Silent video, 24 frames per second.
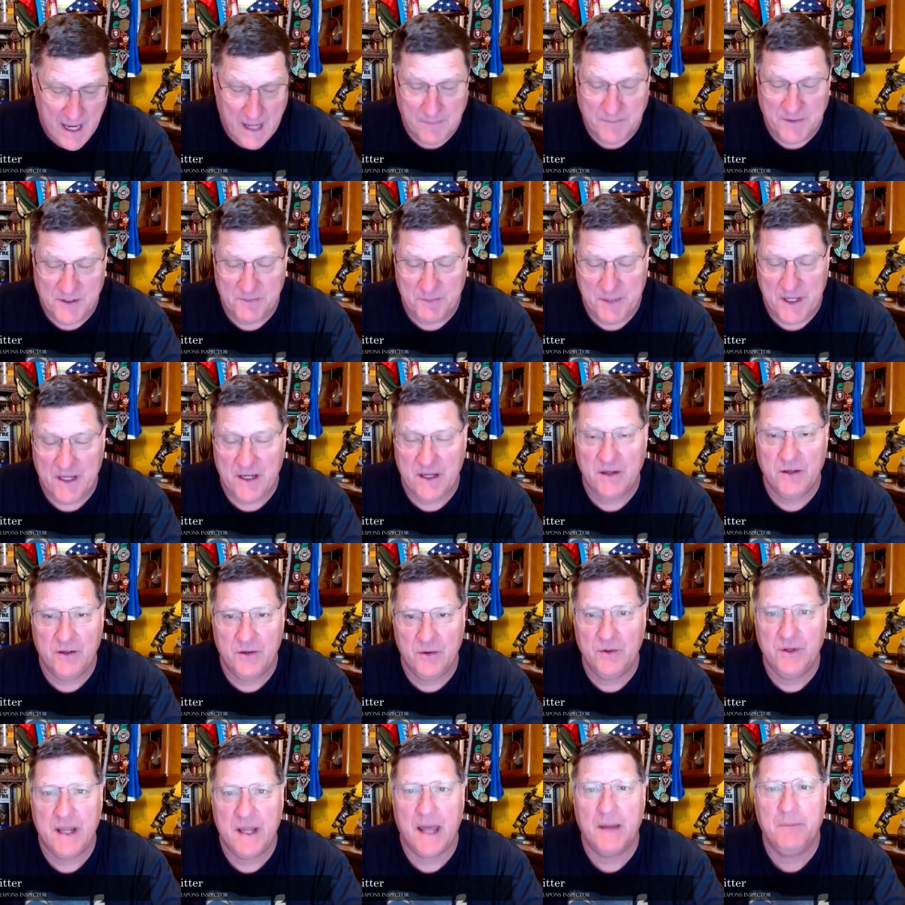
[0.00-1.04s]
I'm speaking
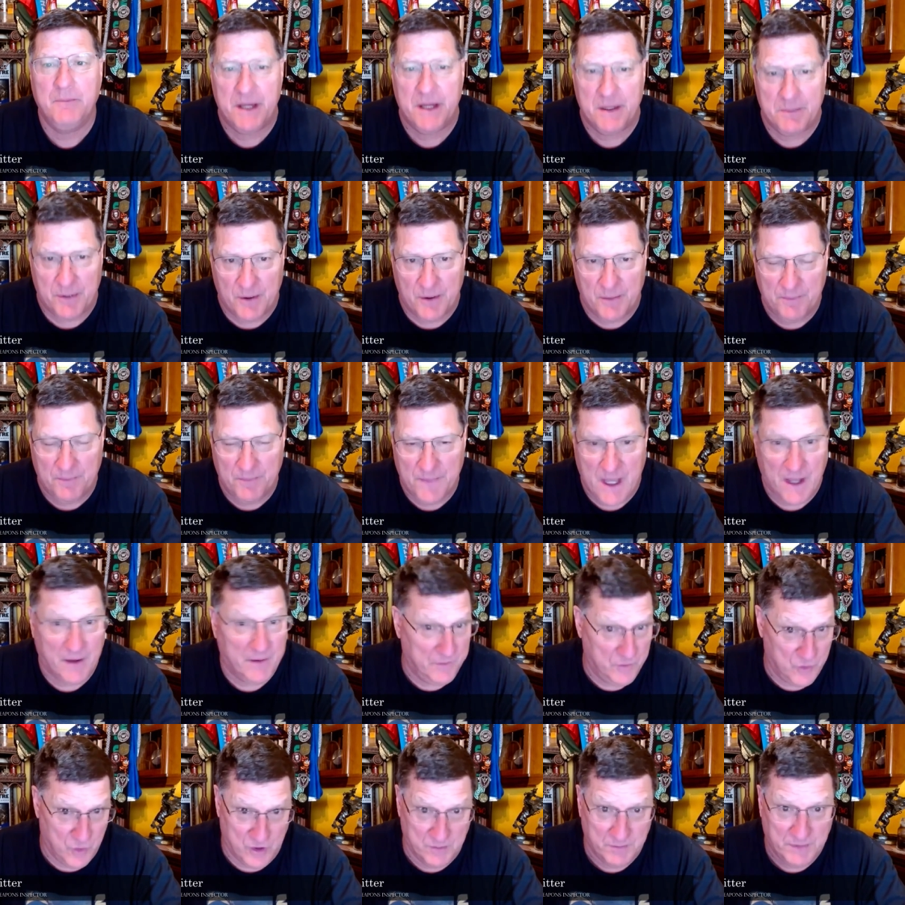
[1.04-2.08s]
to dead people.
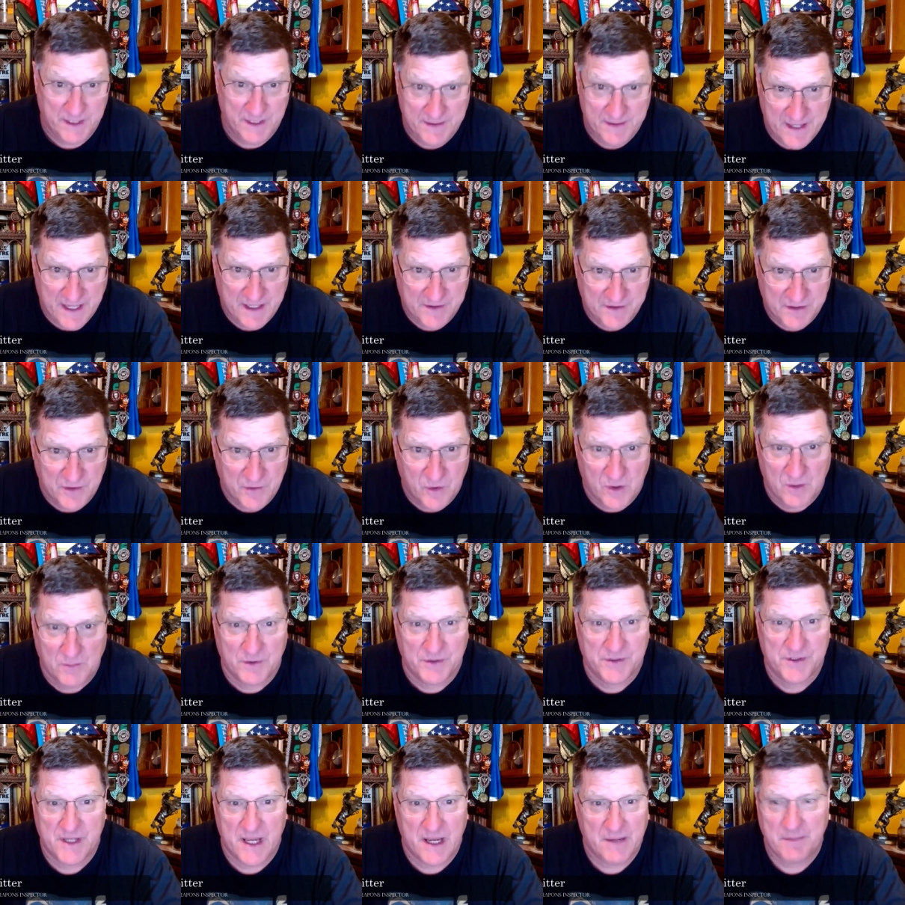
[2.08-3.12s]
Now, normally that's a
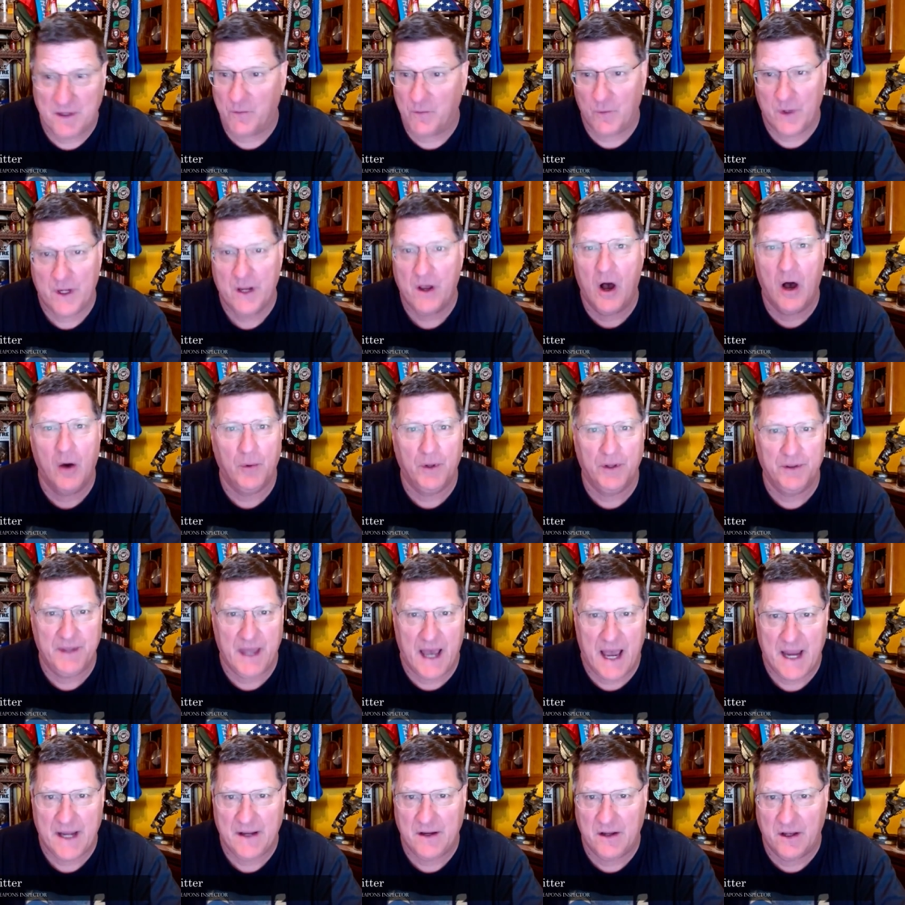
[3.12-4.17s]
normal statement. We all will
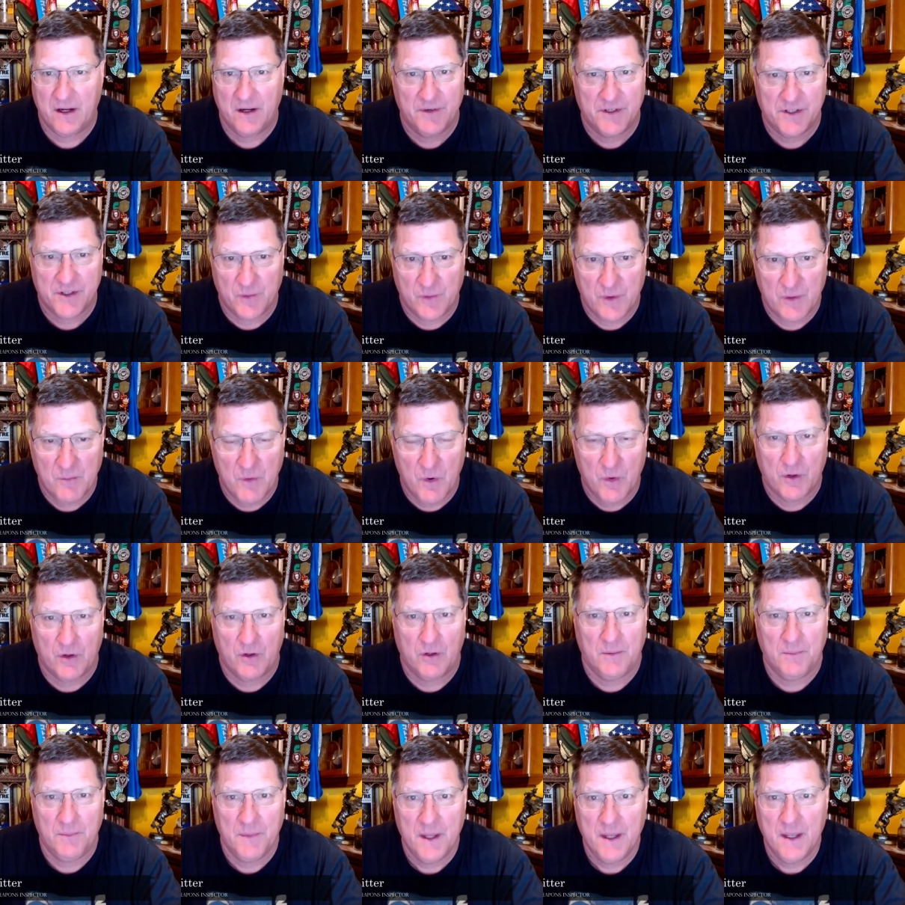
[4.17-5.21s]
die. None of us are
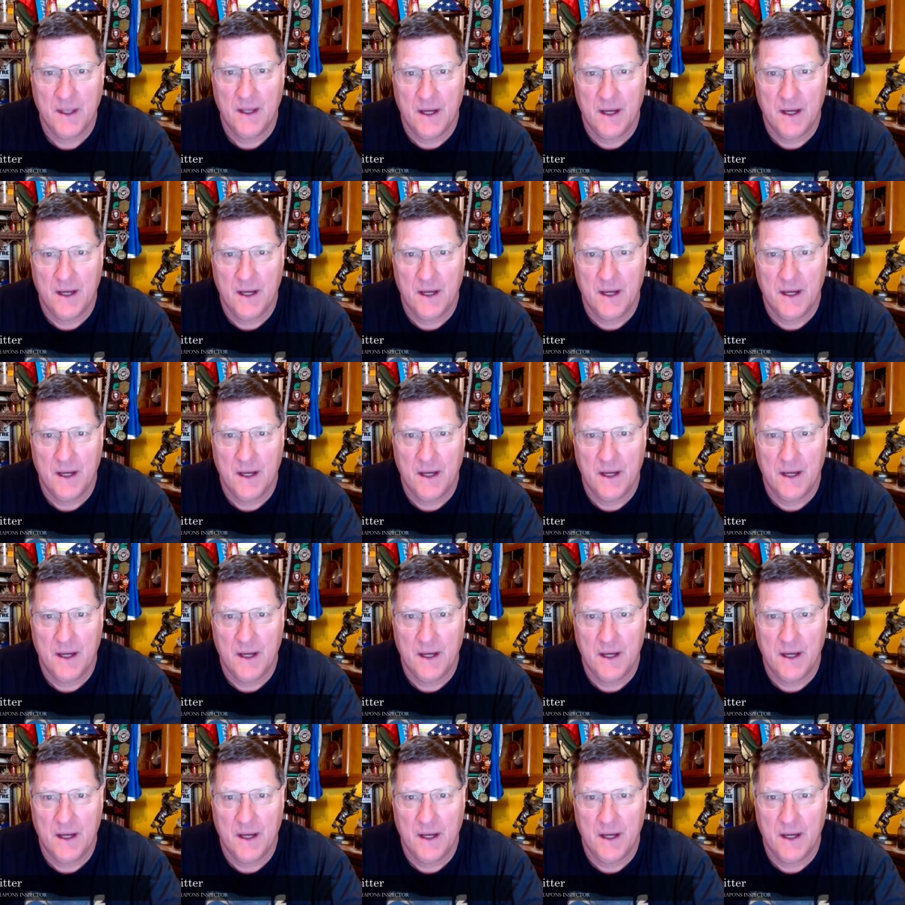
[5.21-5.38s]
immortal.